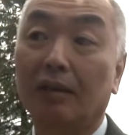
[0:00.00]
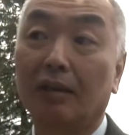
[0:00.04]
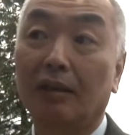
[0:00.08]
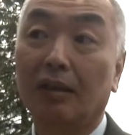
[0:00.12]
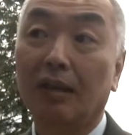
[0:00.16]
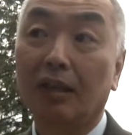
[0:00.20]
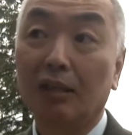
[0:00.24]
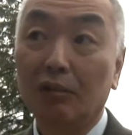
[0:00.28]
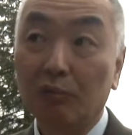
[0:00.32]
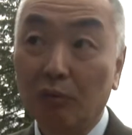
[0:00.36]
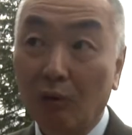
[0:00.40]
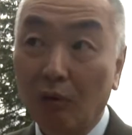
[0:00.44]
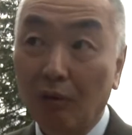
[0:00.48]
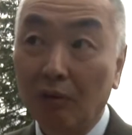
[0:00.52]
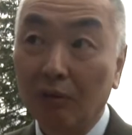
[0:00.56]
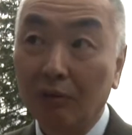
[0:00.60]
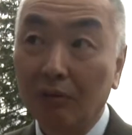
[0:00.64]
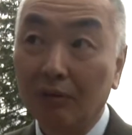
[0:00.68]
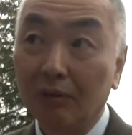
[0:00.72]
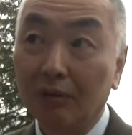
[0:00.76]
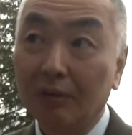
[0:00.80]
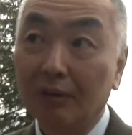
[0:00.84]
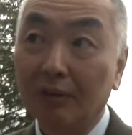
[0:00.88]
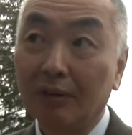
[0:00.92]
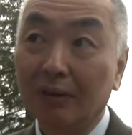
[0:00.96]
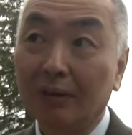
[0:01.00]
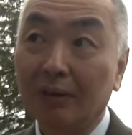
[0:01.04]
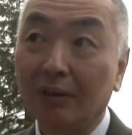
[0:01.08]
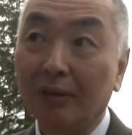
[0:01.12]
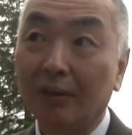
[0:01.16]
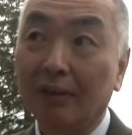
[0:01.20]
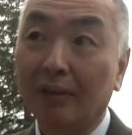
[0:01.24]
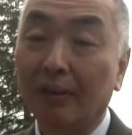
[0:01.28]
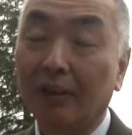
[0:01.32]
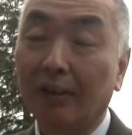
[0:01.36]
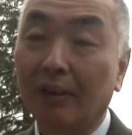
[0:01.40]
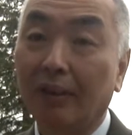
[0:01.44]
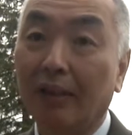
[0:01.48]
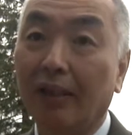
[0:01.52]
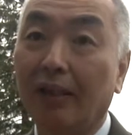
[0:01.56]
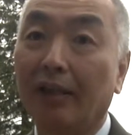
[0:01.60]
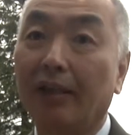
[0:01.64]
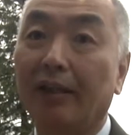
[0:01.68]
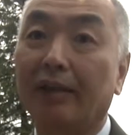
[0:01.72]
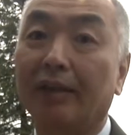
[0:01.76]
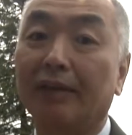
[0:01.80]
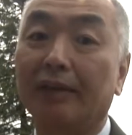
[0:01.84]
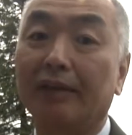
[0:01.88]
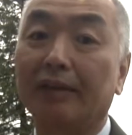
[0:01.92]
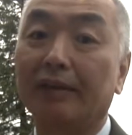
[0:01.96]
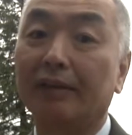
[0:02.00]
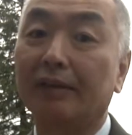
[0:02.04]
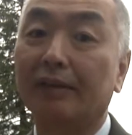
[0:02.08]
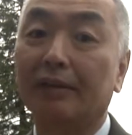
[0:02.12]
equal and